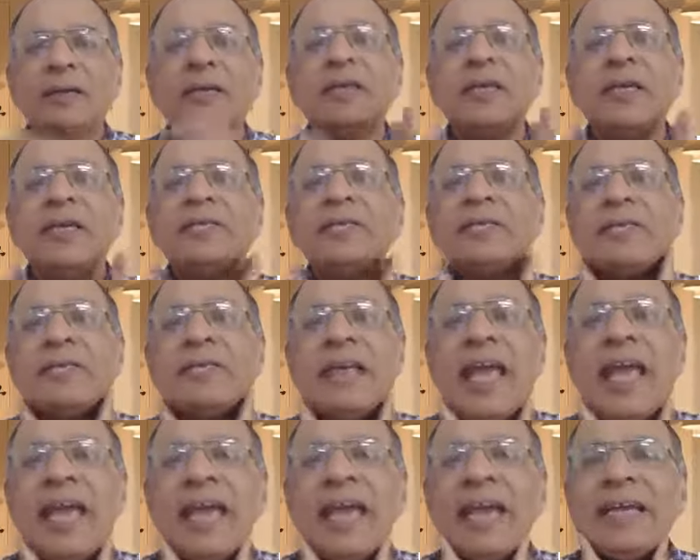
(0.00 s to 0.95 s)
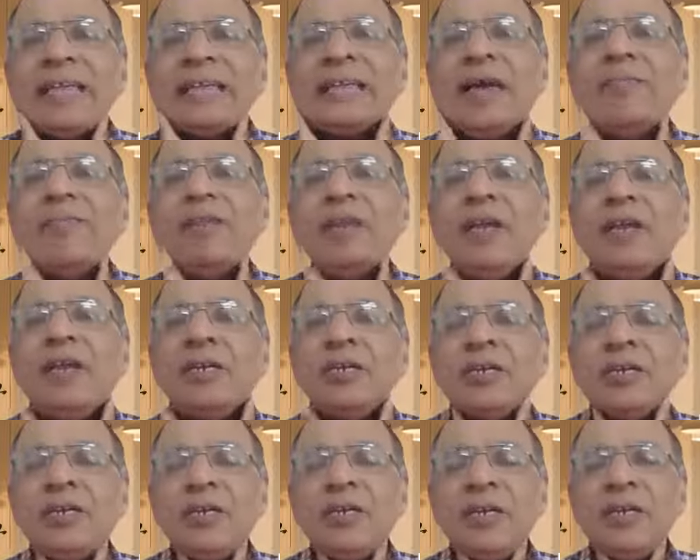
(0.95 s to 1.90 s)
This neck
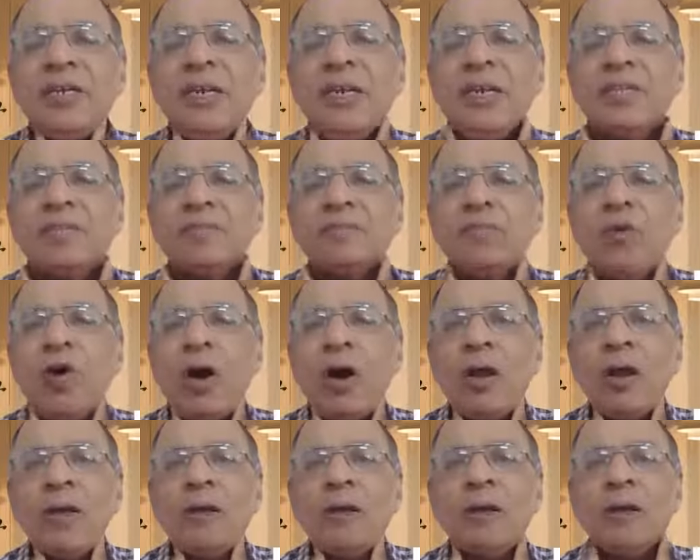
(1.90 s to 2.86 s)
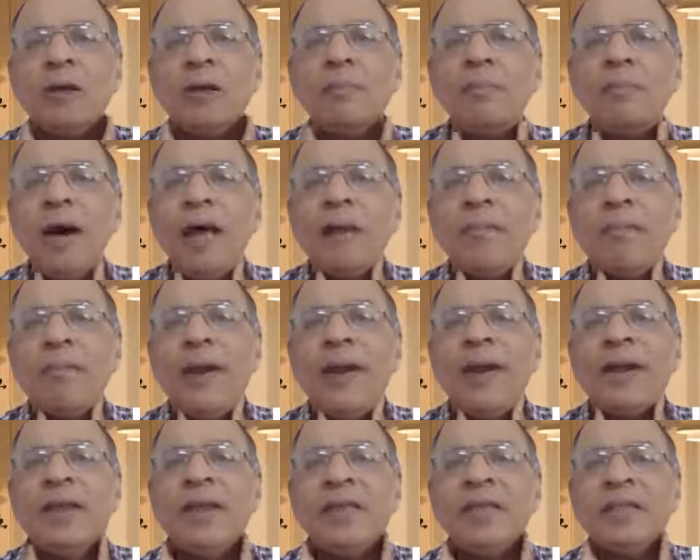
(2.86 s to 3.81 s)
examination is for
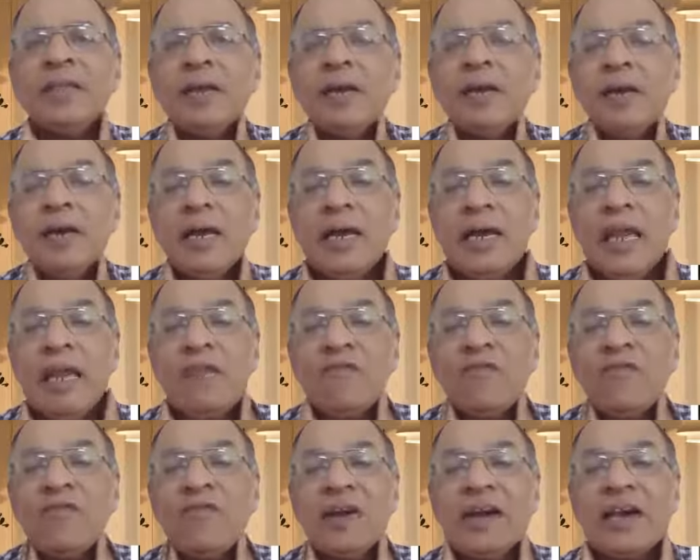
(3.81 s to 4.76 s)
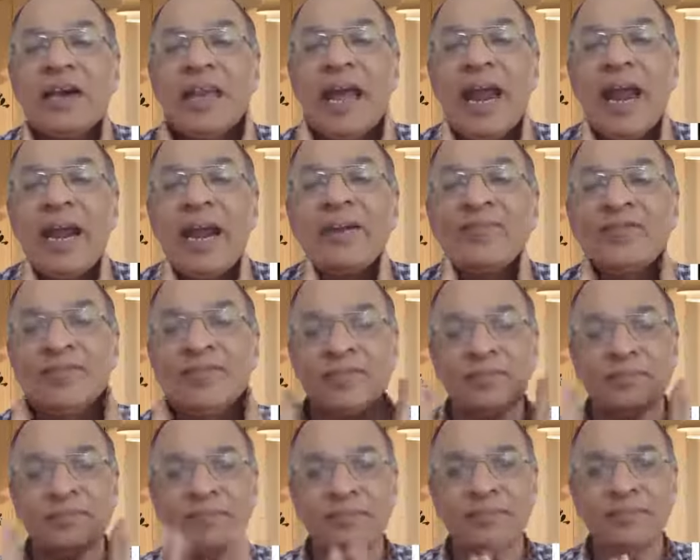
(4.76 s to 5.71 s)
palpating the lymph
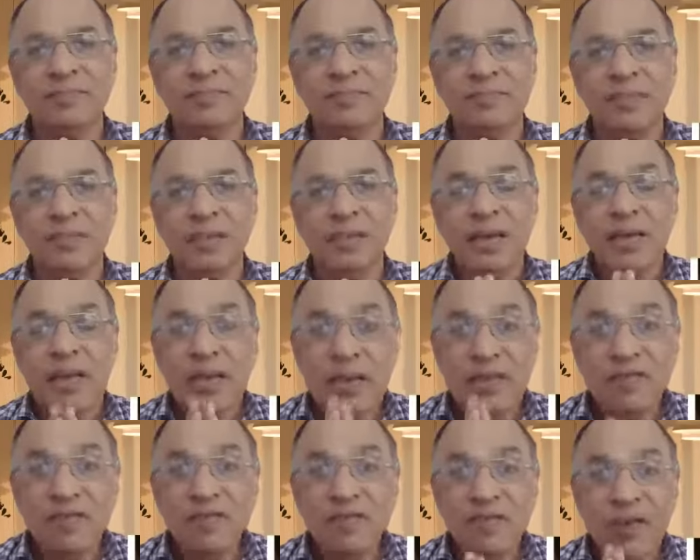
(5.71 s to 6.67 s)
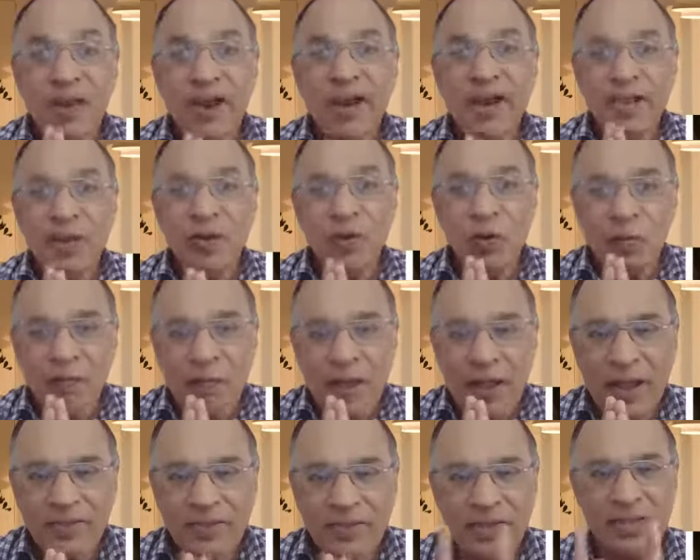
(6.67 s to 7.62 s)
glands.
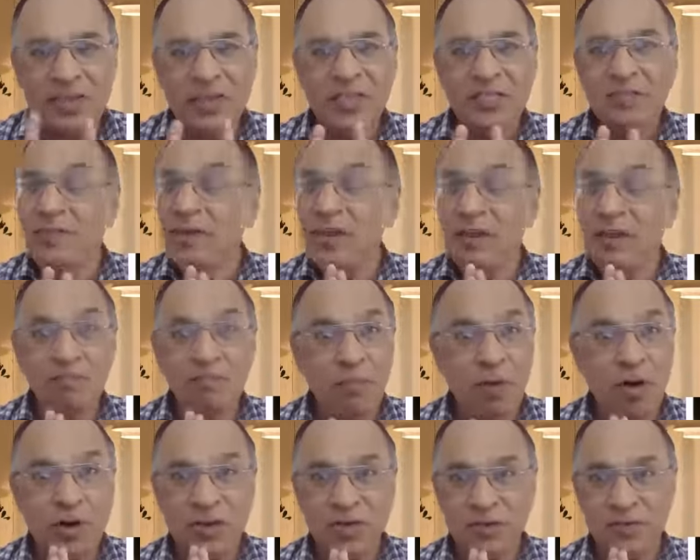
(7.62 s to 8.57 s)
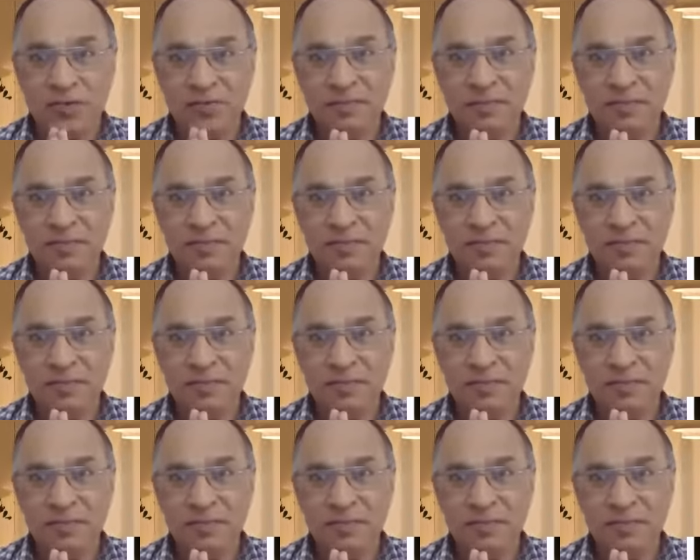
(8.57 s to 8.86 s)
Lymphadenopathy is very important